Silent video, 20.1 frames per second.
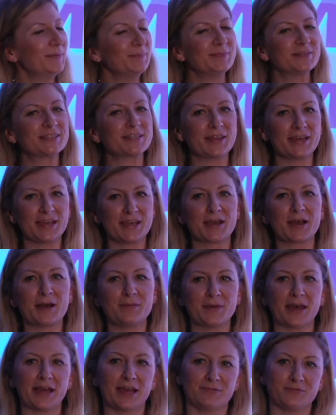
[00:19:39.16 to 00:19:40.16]
So they can come
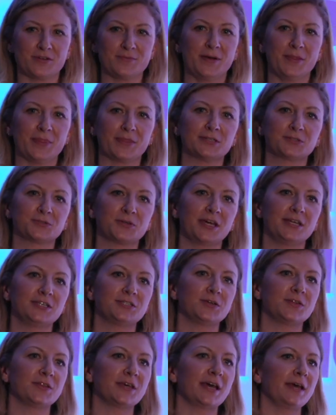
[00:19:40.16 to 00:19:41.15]
back every month and try and
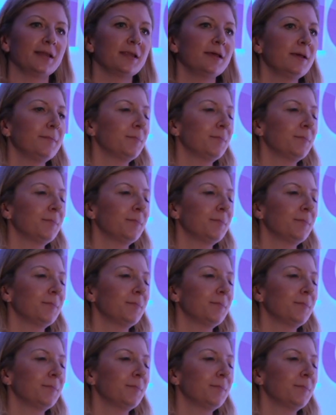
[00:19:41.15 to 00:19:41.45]
do that.